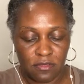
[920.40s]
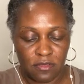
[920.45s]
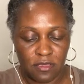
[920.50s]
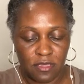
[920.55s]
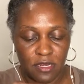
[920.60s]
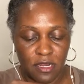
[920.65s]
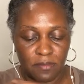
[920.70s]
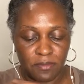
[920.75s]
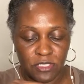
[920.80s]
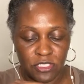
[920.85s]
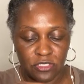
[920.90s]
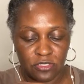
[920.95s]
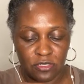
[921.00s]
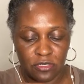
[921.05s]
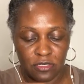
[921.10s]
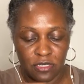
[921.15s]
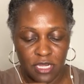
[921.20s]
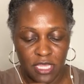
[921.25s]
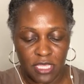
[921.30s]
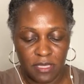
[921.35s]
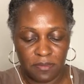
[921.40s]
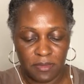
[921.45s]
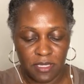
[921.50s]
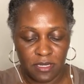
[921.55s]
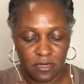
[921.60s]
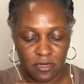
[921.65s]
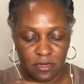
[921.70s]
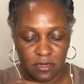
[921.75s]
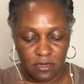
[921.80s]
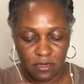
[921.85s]
and I'm just gonna name
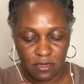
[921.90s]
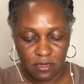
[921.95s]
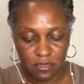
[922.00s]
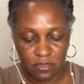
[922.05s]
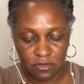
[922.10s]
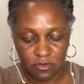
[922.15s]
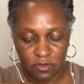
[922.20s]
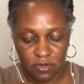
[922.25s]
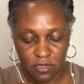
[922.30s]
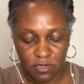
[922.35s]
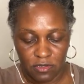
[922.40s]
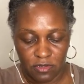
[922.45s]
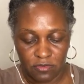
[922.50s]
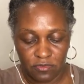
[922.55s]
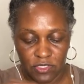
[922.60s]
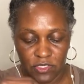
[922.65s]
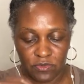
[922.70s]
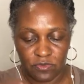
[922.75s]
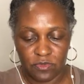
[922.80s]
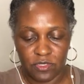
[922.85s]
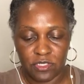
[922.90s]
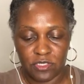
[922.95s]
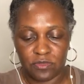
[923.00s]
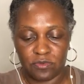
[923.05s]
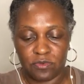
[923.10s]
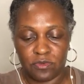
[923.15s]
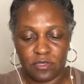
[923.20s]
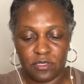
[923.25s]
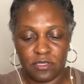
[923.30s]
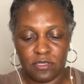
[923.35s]
it so I know which one is
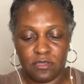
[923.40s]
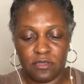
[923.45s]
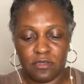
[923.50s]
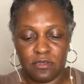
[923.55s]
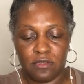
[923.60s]
what.